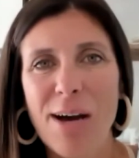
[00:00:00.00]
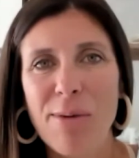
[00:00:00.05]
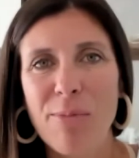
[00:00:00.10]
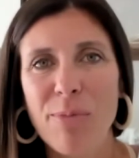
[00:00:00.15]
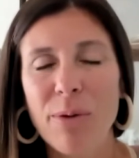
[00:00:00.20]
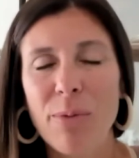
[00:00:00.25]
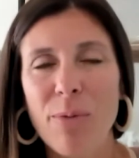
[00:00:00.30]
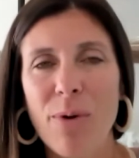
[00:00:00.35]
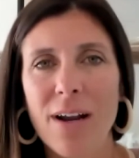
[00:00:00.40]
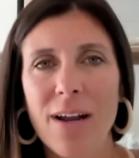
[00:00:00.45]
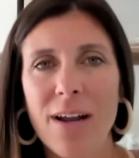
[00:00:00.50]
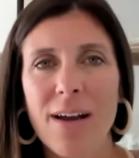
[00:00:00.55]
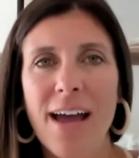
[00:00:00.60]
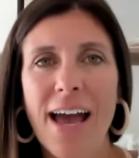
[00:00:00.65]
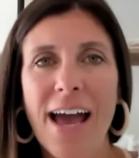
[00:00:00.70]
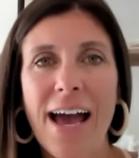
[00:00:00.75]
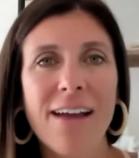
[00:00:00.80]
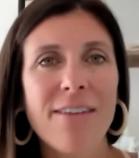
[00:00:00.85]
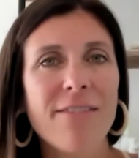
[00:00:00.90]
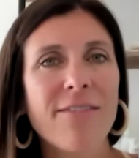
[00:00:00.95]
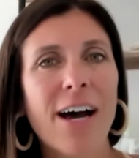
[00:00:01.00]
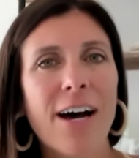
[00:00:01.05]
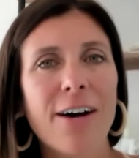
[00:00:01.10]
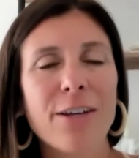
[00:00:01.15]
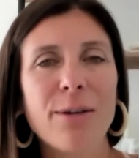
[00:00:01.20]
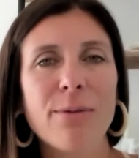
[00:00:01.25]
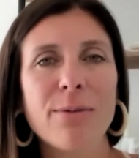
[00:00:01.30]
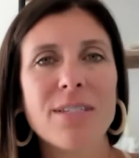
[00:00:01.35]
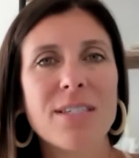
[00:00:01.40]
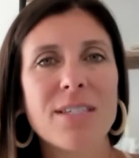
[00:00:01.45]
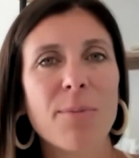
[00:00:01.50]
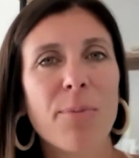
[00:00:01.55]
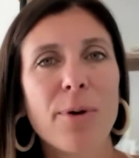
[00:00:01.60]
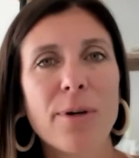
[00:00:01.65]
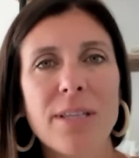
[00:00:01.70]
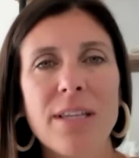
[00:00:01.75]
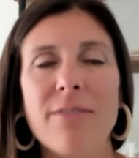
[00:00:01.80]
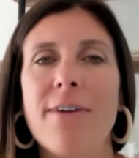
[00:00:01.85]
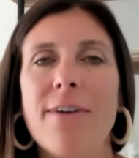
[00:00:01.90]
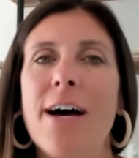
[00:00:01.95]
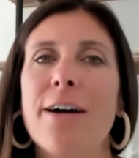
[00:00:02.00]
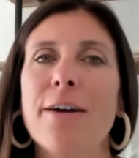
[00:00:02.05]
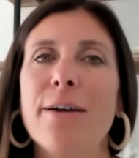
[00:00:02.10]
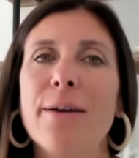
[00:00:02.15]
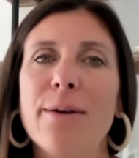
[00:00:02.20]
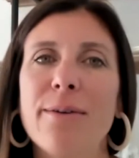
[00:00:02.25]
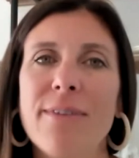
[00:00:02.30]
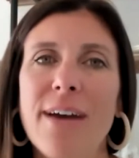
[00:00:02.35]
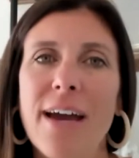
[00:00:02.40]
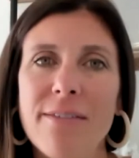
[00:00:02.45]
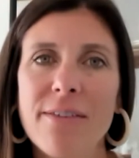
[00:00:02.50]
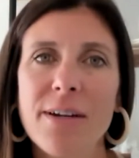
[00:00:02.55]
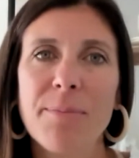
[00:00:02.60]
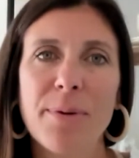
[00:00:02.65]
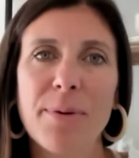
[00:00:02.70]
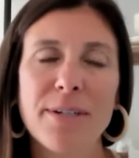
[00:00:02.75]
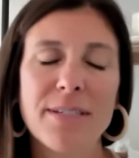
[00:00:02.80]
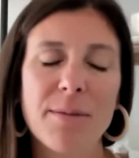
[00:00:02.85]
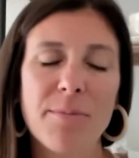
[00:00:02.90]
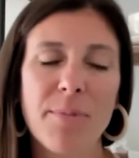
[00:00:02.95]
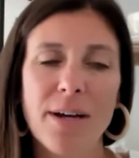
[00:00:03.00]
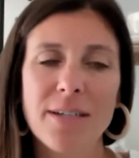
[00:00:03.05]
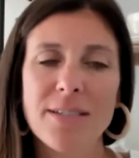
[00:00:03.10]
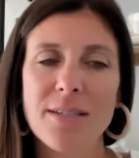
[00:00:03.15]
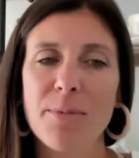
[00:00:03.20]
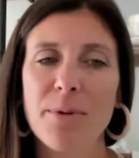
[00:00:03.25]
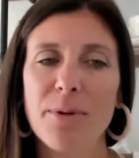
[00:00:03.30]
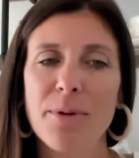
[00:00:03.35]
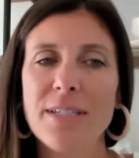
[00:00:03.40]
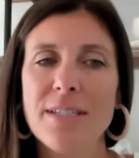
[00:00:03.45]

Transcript: We want to add value and support the value of every person possible.